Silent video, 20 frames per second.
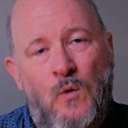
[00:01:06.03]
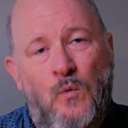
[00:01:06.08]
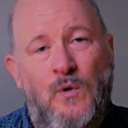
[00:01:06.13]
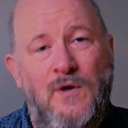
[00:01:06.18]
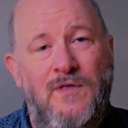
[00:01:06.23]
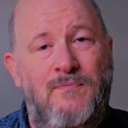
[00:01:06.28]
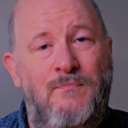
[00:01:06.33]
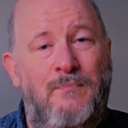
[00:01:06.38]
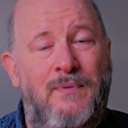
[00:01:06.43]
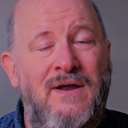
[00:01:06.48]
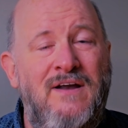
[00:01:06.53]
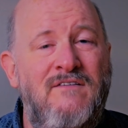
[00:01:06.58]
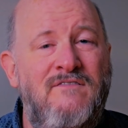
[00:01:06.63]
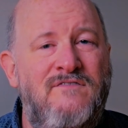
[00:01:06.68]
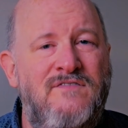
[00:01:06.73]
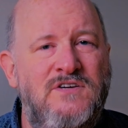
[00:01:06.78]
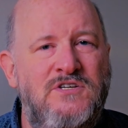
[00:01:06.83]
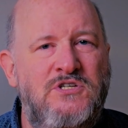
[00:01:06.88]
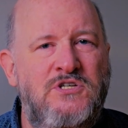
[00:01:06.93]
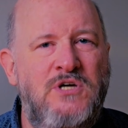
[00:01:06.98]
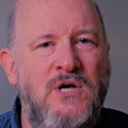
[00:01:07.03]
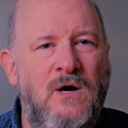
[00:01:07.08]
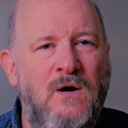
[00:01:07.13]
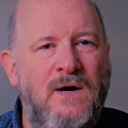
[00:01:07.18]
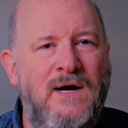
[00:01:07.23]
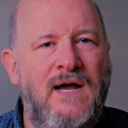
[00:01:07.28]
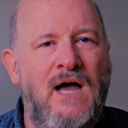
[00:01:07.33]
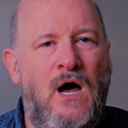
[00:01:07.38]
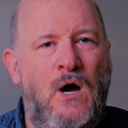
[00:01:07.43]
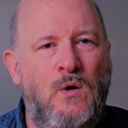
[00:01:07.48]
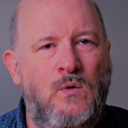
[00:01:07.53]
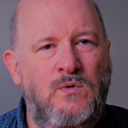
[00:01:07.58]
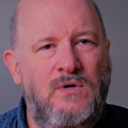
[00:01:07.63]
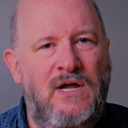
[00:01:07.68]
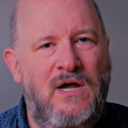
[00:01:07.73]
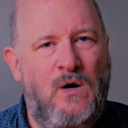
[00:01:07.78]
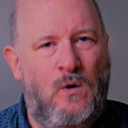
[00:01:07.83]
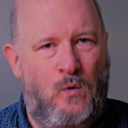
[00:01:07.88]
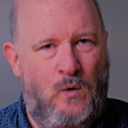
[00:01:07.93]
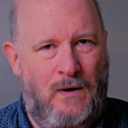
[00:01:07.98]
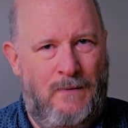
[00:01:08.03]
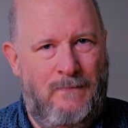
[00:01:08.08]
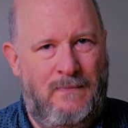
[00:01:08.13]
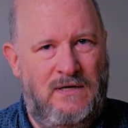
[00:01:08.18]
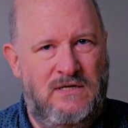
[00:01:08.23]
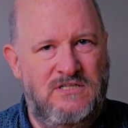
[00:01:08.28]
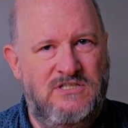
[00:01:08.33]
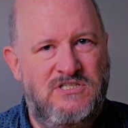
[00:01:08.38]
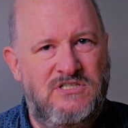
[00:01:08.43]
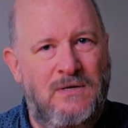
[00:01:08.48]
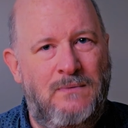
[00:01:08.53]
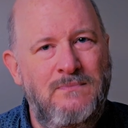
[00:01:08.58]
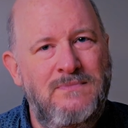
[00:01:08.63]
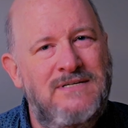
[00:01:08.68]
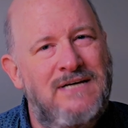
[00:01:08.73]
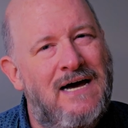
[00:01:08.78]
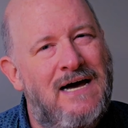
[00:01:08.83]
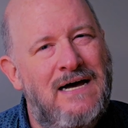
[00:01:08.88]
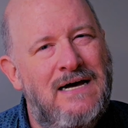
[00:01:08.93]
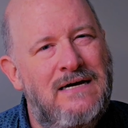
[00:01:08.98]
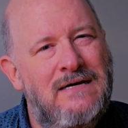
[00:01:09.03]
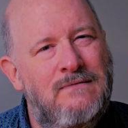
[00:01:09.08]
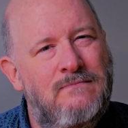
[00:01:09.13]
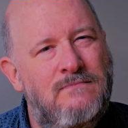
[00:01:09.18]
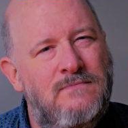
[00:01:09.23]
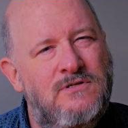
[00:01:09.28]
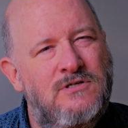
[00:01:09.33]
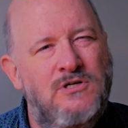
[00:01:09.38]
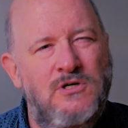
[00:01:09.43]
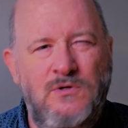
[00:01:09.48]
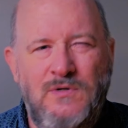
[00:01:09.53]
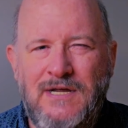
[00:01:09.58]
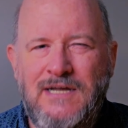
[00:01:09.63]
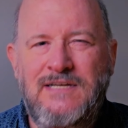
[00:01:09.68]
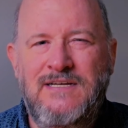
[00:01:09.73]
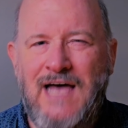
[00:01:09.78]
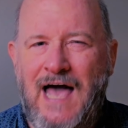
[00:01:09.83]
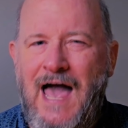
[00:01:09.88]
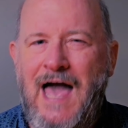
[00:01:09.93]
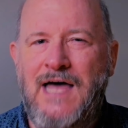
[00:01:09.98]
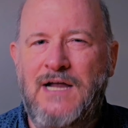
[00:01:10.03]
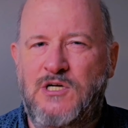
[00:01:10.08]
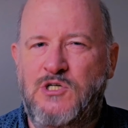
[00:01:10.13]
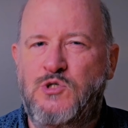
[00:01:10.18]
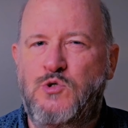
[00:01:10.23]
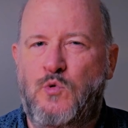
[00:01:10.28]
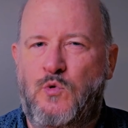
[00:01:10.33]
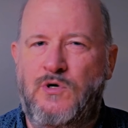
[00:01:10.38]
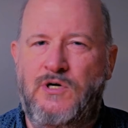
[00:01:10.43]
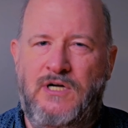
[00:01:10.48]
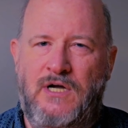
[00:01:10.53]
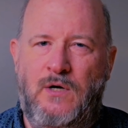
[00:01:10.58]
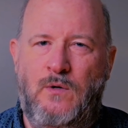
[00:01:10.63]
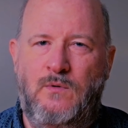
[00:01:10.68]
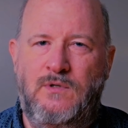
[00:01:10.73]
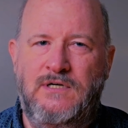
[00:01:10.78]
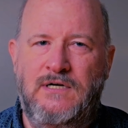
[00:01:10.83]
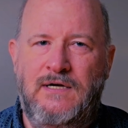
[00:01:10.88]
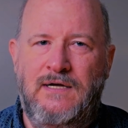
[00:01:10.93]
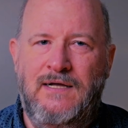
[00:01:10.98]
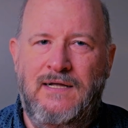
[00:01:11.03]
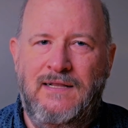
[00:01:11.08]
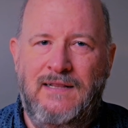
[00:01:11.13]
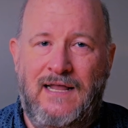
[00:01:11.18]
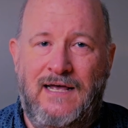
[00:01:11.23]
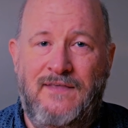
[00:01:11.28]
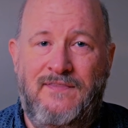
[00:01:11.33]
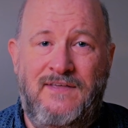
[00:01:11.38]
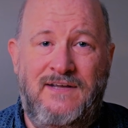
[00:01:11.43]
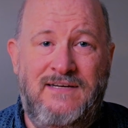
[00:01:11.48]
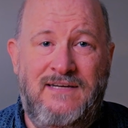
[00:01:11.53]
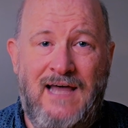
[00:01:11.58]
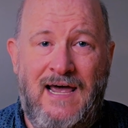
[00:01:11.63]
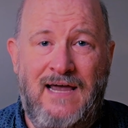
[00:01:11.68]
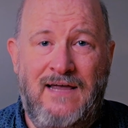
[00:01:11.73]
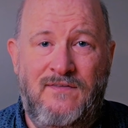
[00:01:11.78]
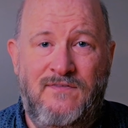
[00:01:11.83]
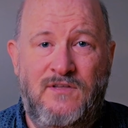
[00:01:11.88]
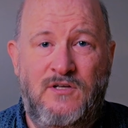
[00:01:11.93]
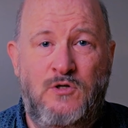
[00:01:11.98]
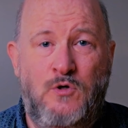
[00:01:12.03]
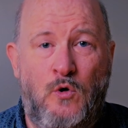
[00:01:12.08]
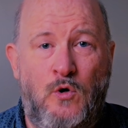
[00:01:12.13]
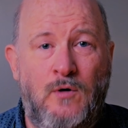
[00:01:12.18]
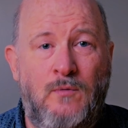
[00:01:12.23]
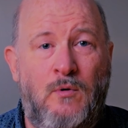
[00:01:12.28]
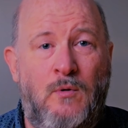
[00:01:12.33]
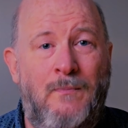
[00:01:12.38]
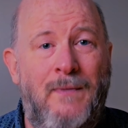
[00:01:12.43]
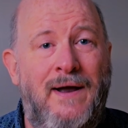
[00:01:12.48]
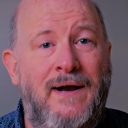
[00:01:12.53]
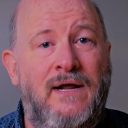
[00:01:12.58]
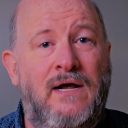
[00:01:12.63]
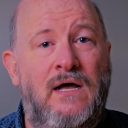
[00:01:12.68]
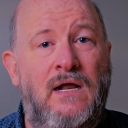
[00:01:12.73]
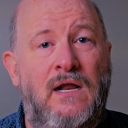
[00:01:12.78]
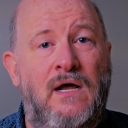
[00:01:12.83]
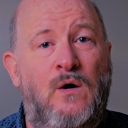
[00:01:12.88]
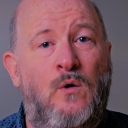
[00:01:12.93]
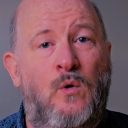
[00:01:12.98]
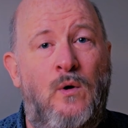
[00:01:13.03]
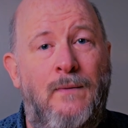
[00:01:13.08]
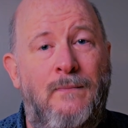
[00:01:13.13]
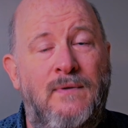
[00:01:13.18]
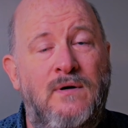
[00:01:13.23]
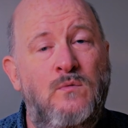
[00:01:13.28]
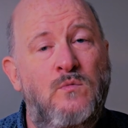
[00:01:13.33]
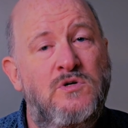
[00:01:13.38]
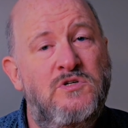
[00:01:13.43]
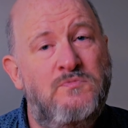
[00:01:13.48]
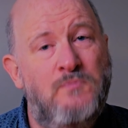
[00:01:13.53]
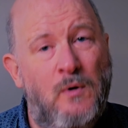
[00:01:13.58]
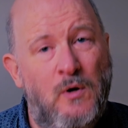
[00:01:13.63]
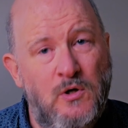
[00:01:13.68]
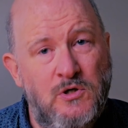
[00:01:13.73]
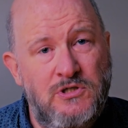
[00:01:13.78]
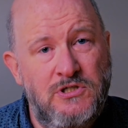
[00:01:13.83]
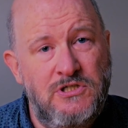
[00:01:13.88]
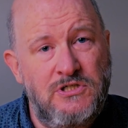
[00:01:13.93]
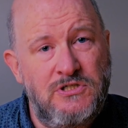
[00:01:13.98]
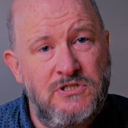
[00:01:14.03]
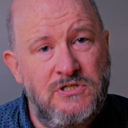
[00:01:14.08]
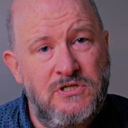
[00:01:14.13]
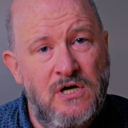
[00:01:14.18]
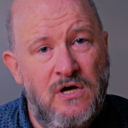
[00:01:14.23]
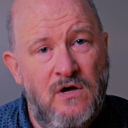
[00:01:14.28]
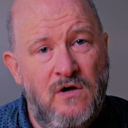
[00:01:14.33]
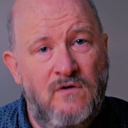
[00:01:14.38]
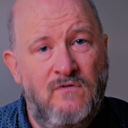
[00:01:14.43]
With beneficiary-owned equipment, sometimes you need to add a short note, like the date the durable medical equipment was purchased.